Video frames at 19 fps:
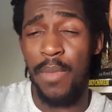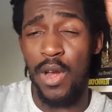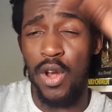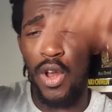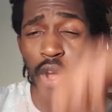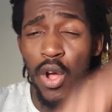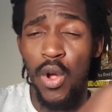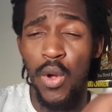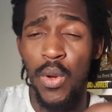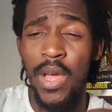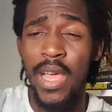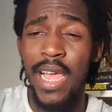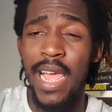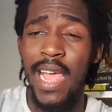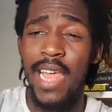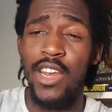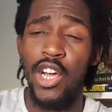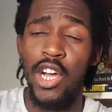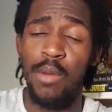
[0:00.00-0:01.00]
below
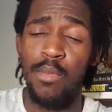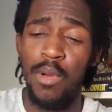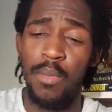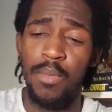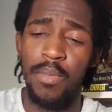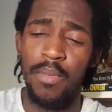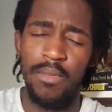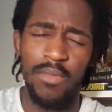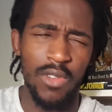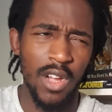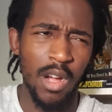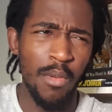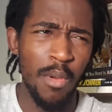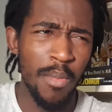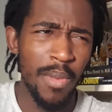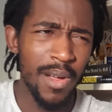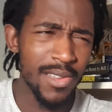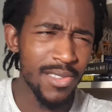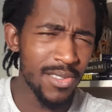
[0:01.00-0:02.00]
in the comment
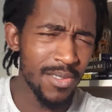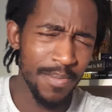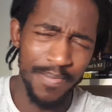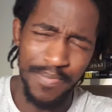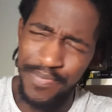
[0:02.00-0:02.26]
box.